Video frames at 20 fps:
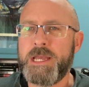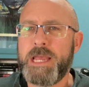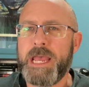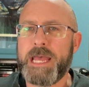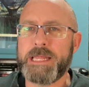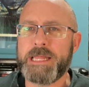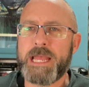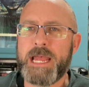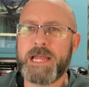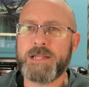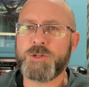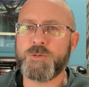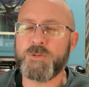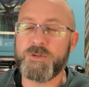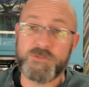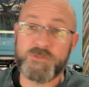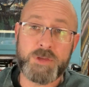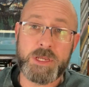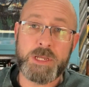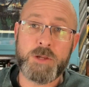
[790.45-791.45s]
and that's
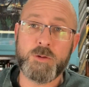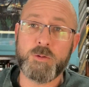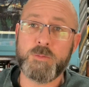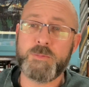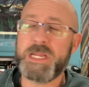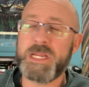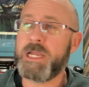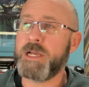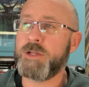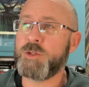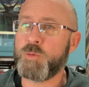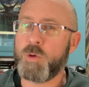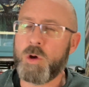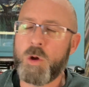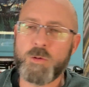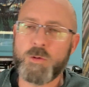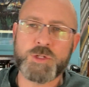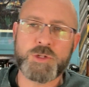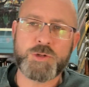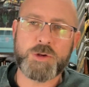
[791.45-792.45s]
revealed because we're
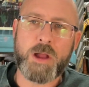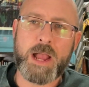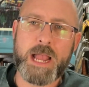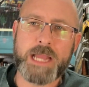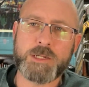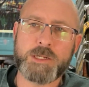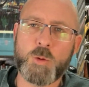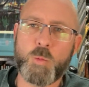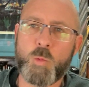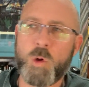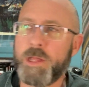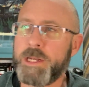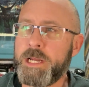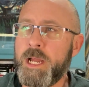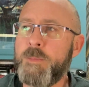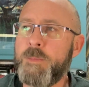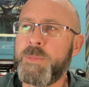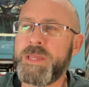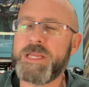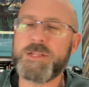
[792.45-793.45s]
always trying to one
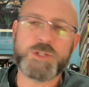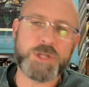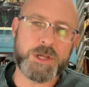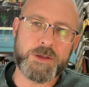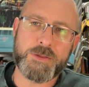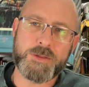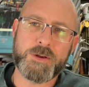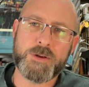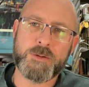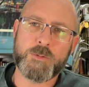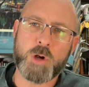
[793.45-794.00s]
up each other.